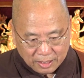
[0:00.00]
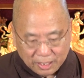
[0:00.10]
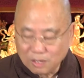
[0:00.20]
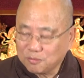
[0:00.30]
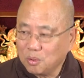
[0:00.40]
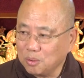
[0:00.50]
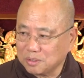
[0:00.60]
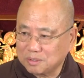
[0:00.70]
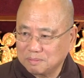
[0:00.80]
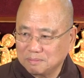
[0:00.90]
and of
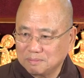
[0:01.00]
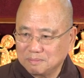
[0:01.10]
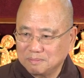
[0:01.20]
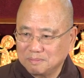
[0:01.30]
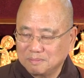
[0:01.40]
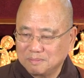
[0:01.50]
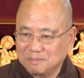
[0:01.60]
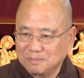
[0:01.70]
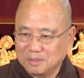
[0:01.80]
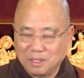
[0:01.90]
course,
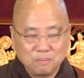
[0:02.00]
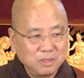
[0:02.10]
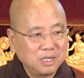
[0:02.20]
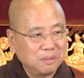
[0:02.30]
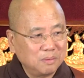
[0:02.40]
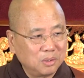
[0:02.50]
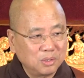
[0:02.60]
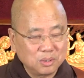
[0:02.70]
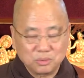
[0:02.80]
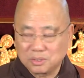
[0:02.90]
there are many
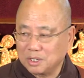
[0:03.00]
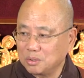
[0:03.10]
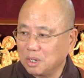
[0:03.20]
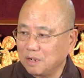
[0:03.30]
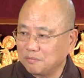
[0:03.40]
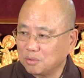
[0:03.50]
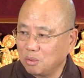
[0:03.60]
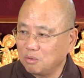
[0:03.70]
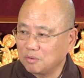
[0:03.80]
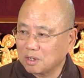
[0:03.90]
hurdles that you have to
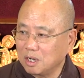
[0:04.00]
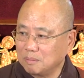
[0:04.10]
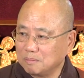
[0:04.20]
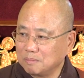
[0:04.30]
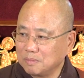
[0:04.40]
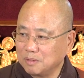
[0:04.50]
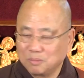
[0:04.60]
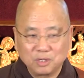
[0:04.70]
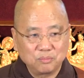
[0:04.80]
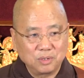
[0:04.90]
overcome. And
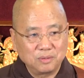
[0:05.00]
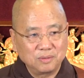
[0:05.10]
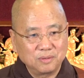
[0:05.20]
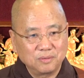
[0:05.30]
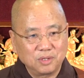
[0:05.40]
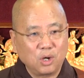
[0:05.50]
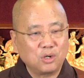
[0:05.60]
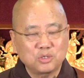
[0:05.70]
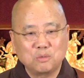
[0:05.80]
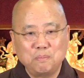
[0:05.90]
when, when they
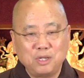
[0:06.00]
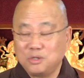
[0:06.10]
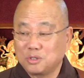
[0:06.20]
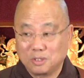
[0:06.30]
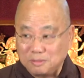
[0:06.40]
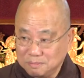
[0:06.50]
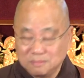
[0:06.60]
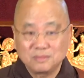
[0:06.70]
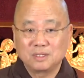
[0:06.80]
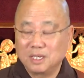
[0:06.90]
also
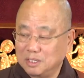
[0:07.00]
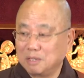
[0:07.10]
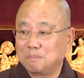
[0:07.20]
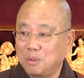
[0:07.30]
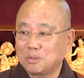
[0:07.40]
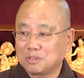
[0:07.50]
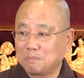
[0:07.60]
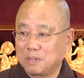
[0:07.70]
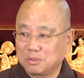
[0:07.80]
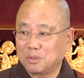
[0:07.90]
mention in their books
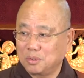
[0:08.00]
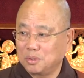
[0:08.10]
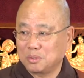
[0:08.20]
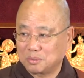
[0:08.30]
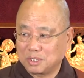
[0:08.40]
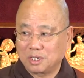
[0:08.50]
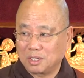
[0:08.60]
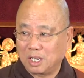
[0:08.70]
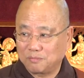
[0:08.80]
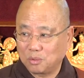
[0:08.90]
about the hurdles that
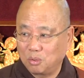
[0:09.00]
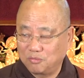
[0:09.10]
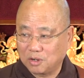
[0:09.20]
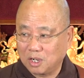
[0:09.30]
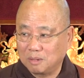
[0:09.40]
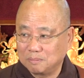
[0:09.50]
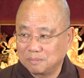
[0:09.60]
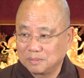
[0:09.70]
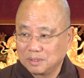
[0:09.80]
they have to overcome.